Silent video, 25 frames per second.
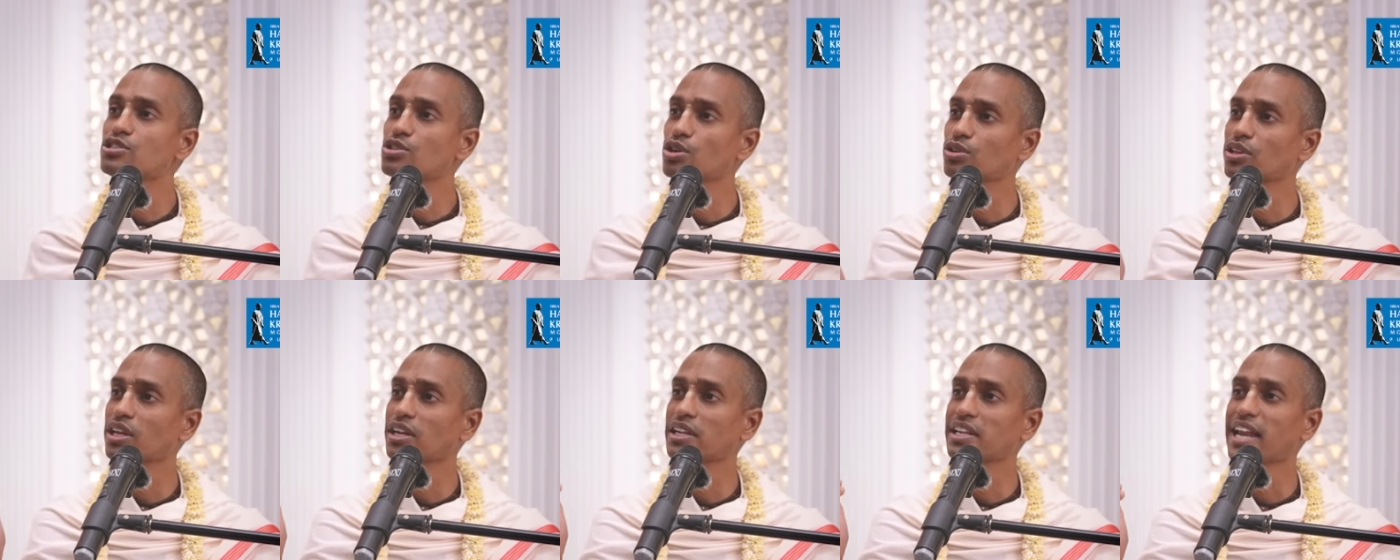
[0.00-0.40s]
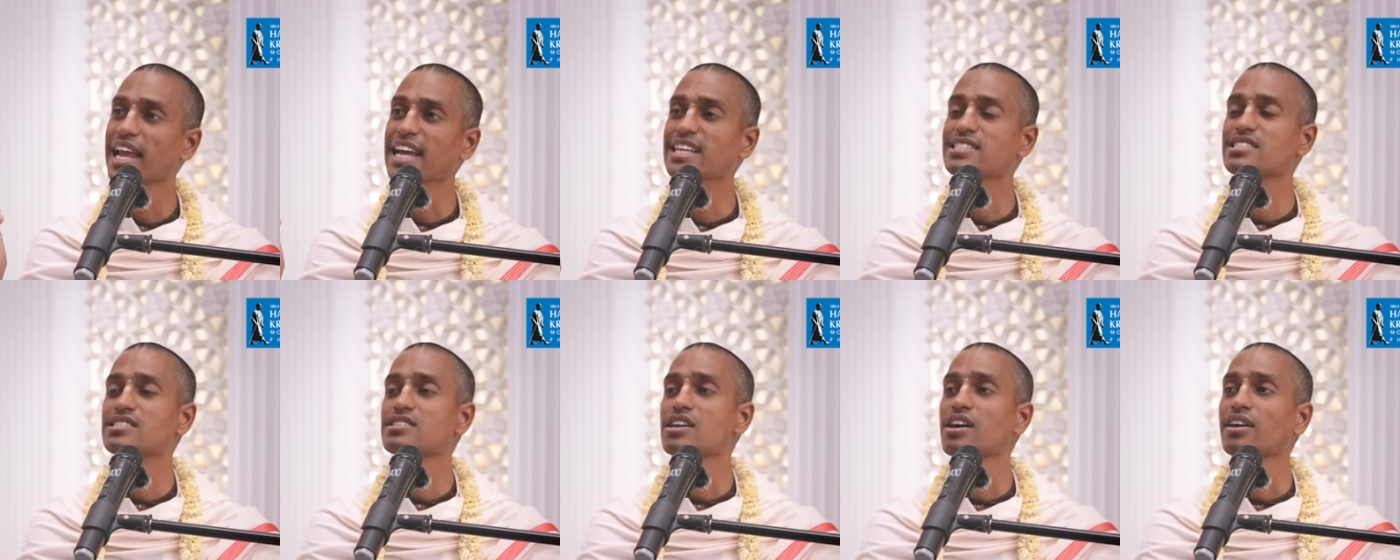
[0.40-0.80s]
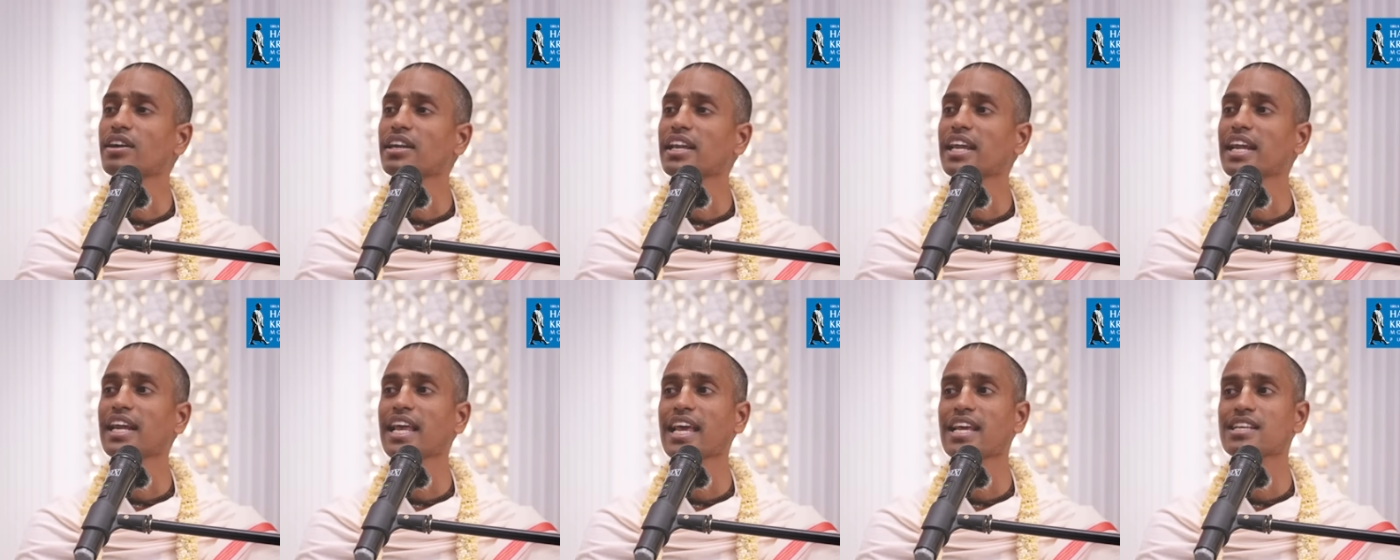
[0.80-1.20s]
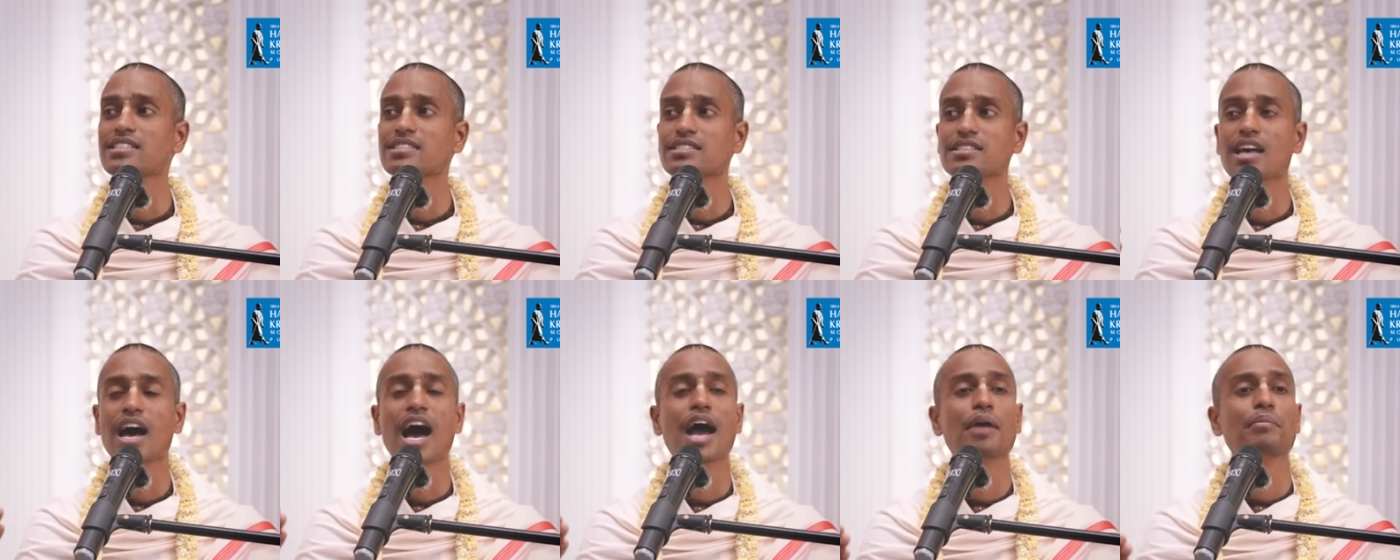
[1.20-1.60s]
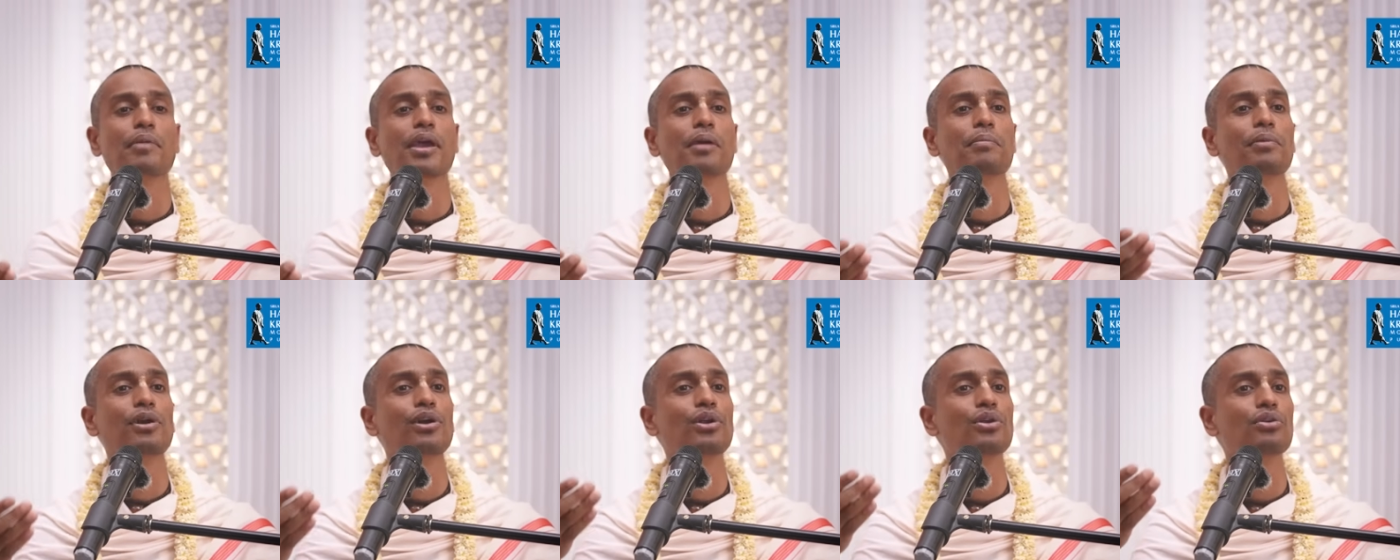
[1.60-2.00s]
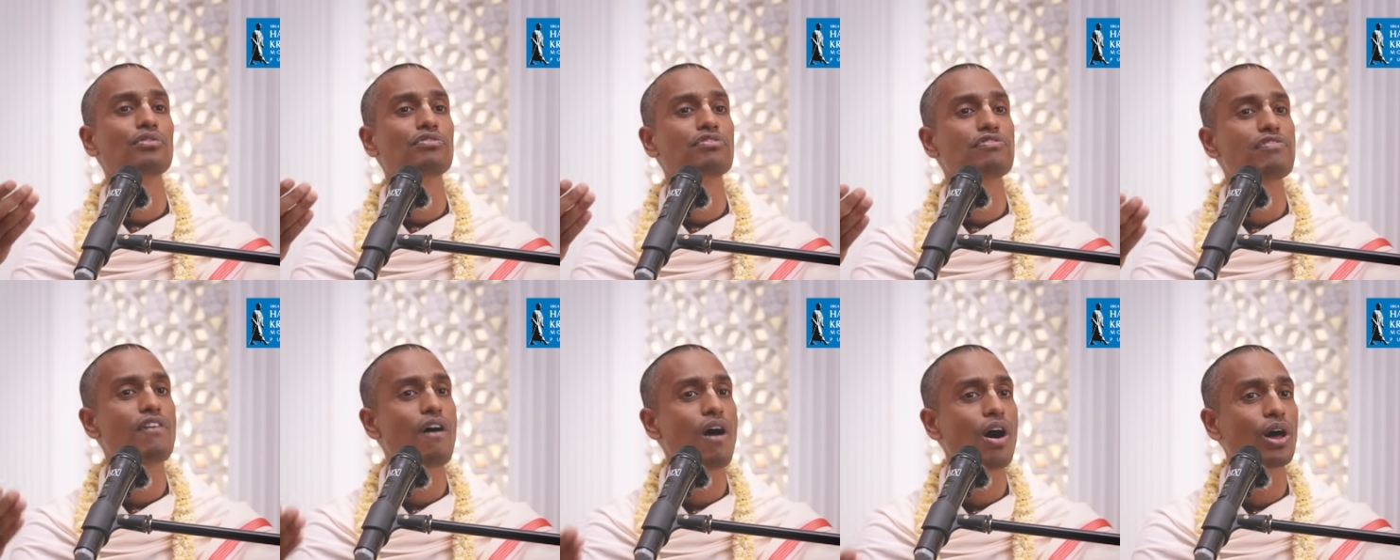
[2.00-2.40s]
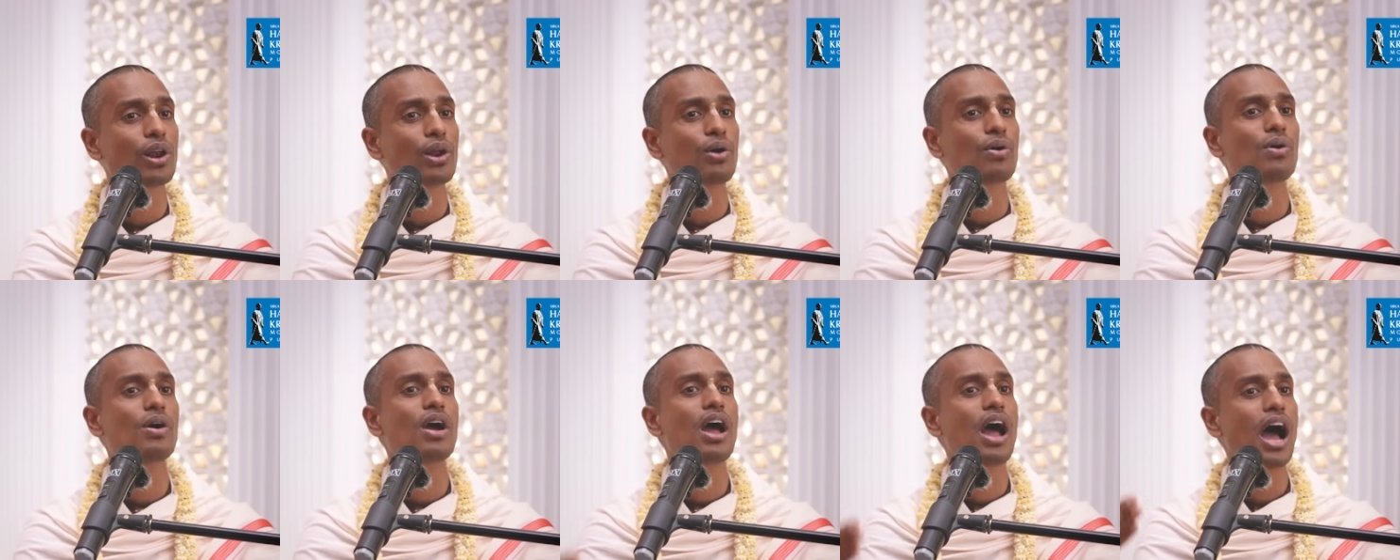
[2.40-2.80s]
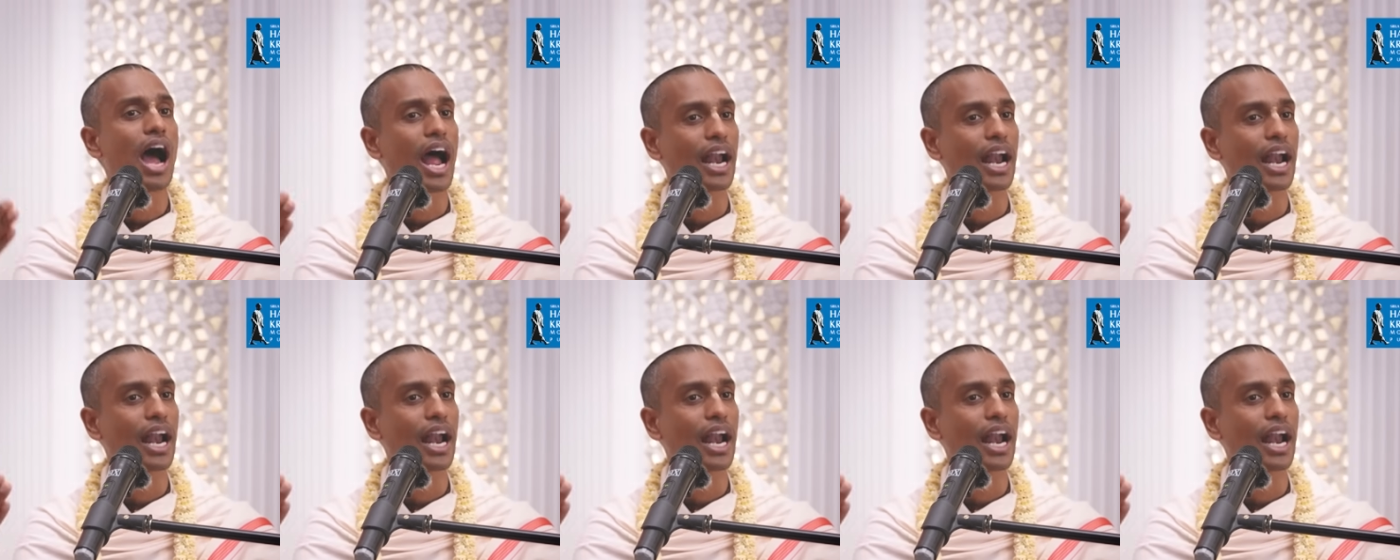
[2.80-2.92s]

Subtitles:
so that next 30 days I'm able to follow